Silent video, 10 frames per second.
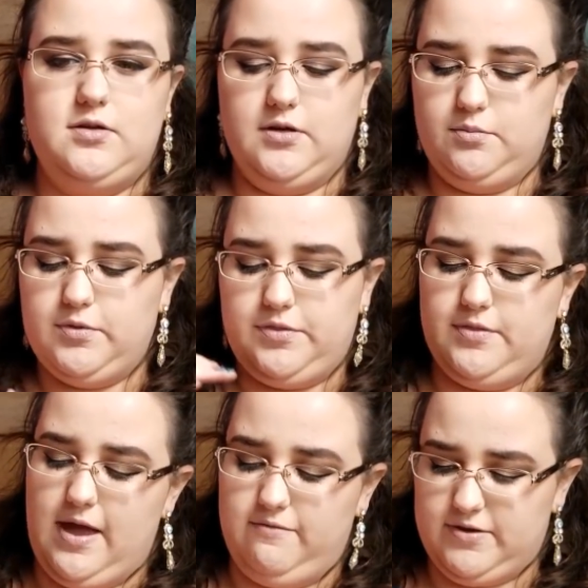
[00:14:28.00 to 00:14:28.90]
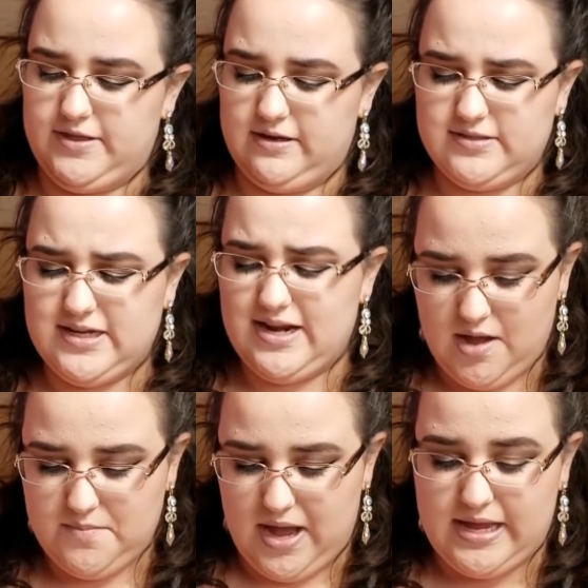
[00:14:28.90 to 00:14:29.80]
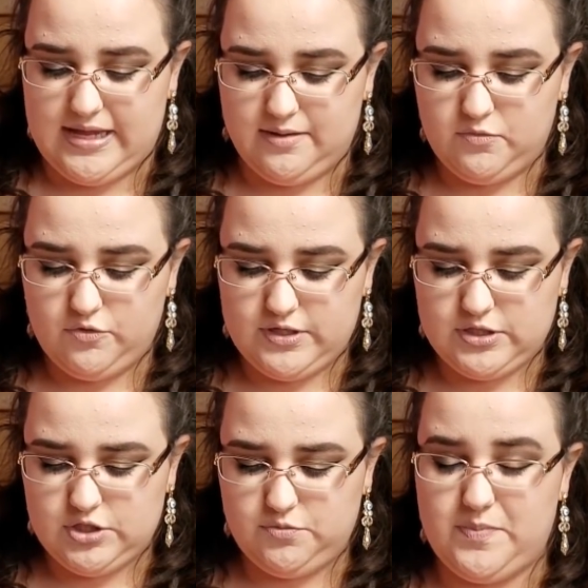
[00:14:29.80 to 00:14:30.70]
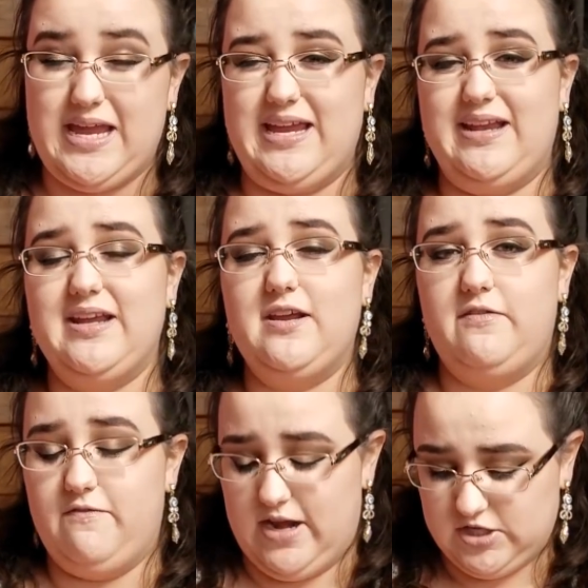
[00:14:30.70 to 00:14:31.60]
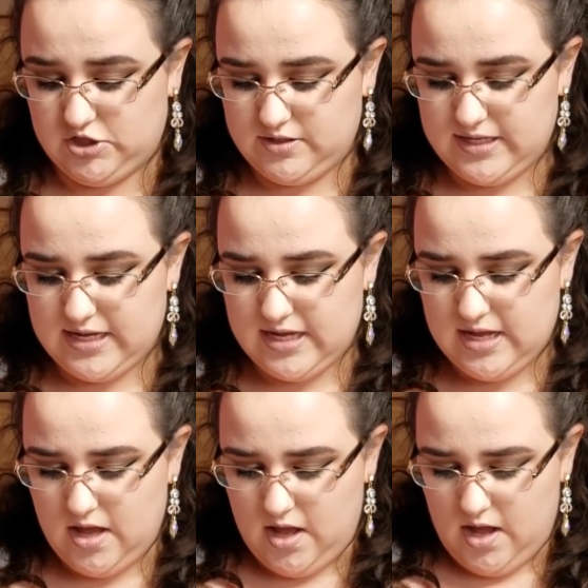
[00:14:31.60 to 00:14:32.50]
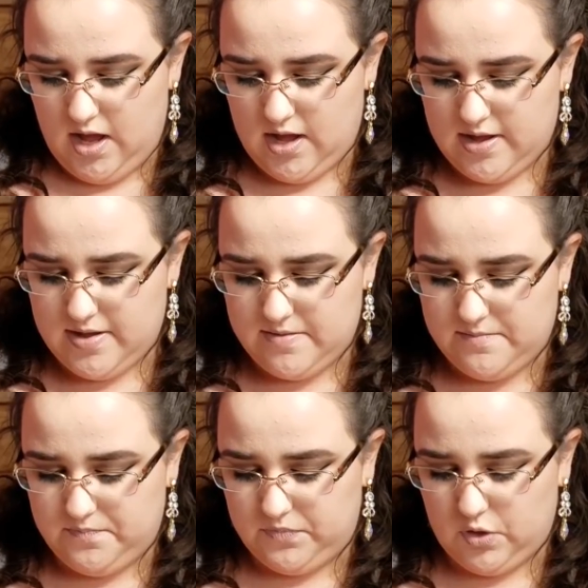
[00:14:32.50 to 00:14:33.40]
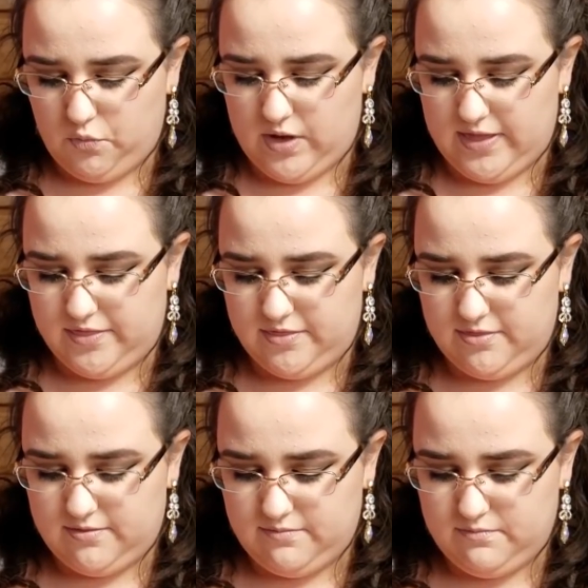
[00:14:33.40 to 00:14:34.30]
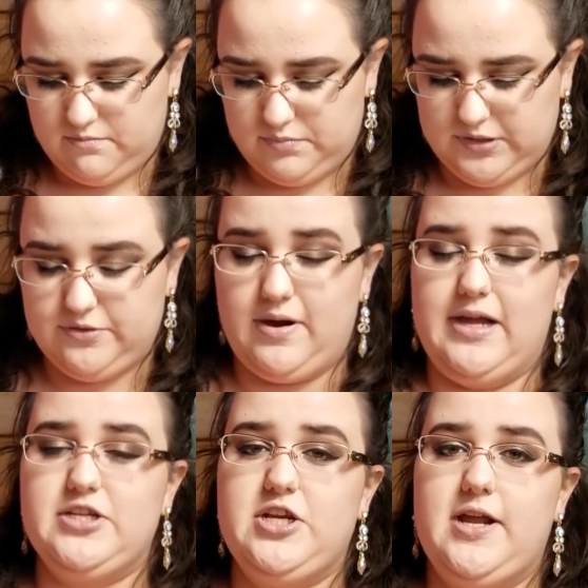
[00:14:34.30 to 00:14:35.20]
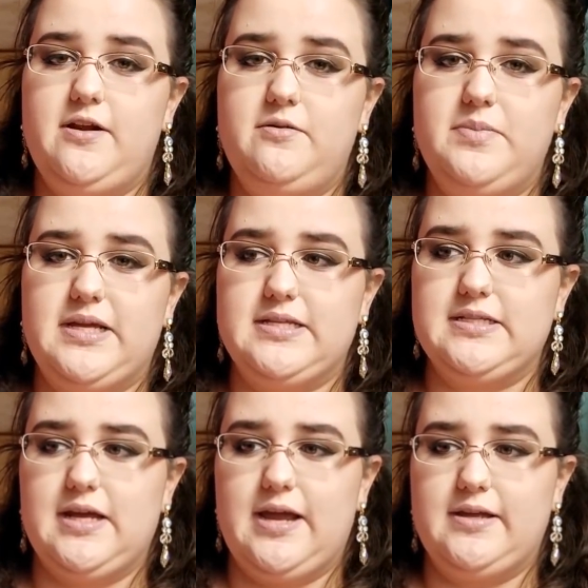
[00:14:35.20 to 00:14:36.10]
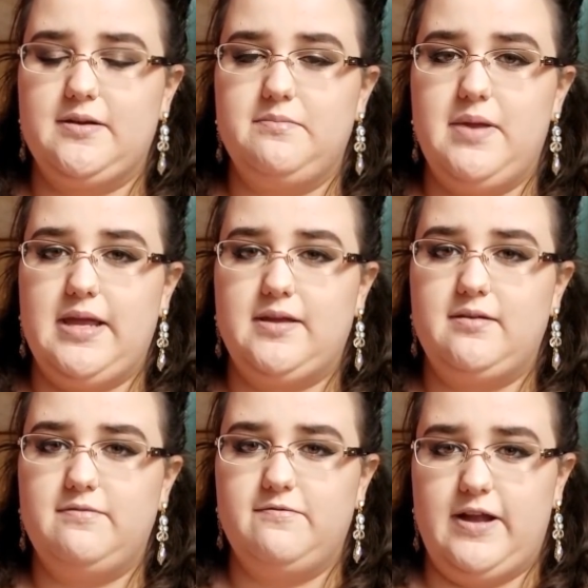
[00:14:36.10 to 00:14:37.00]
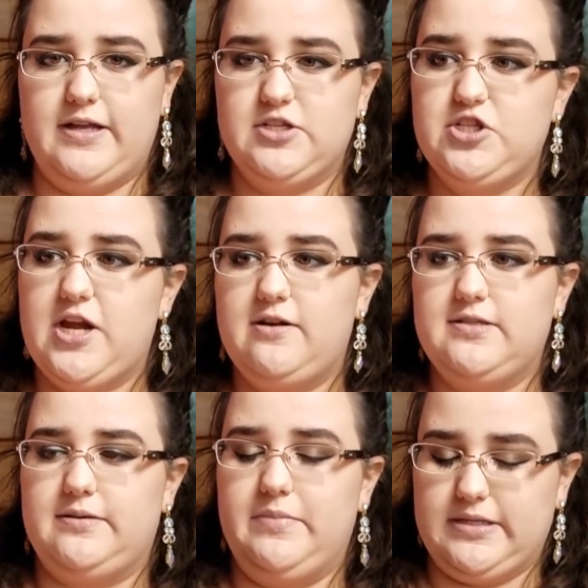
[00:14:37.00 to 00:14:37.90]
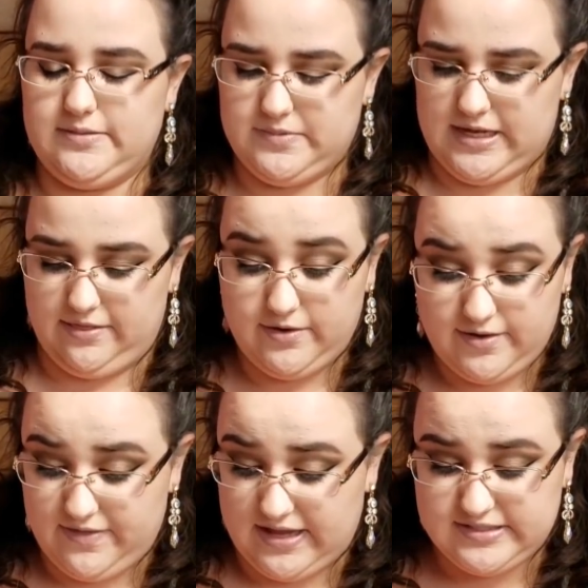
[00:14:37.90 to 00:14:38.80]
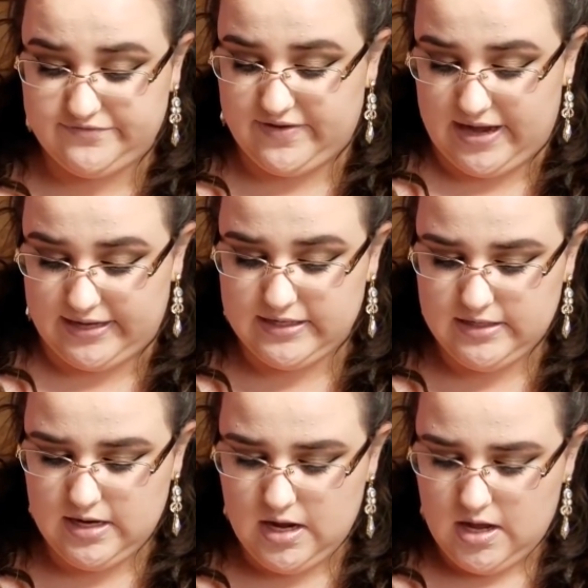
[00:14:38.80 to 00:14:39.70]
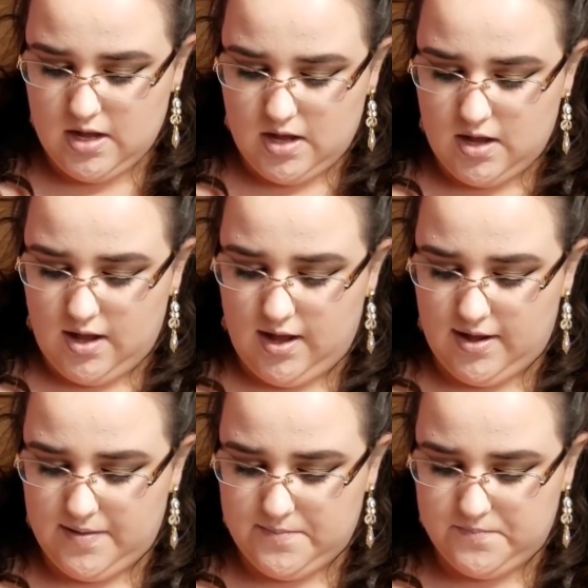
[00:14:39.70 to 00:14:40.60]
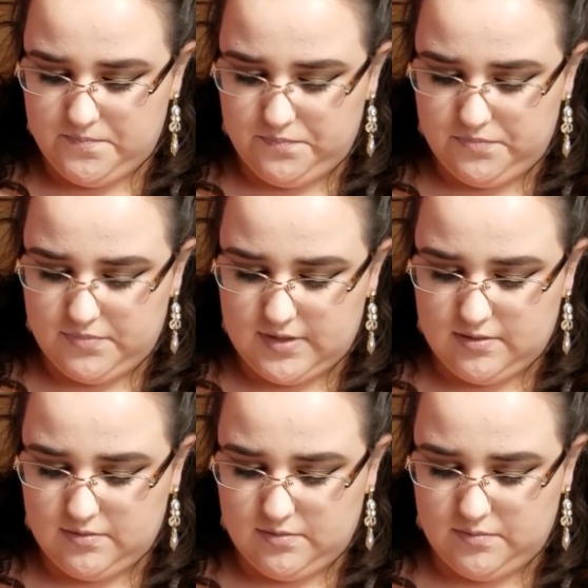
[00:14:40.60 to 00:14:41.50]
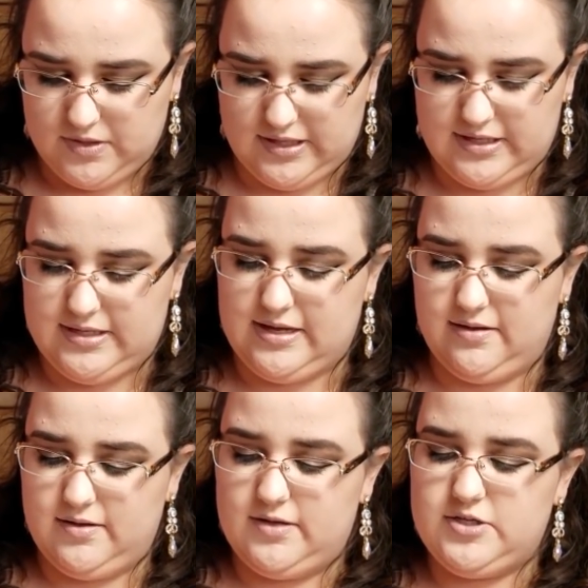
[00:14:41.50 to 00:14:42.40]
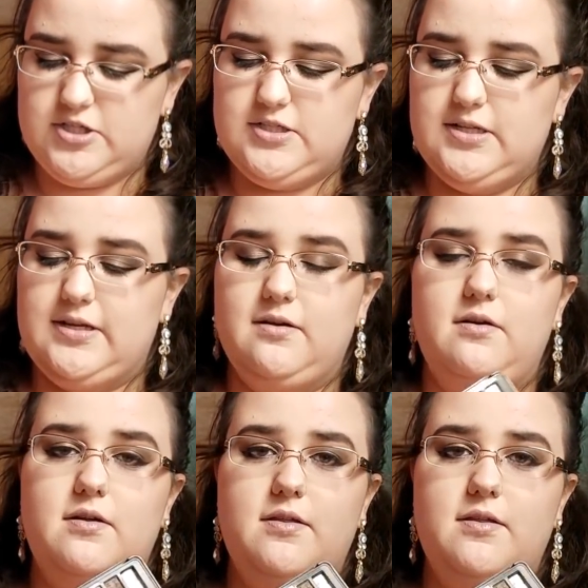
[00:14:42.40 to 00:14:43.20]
good with everything else. I am going to pan it eventually with blue eyeshadow because I can make Franken shadows, like mix them together, and that's fine. But like, yeah, it's just like,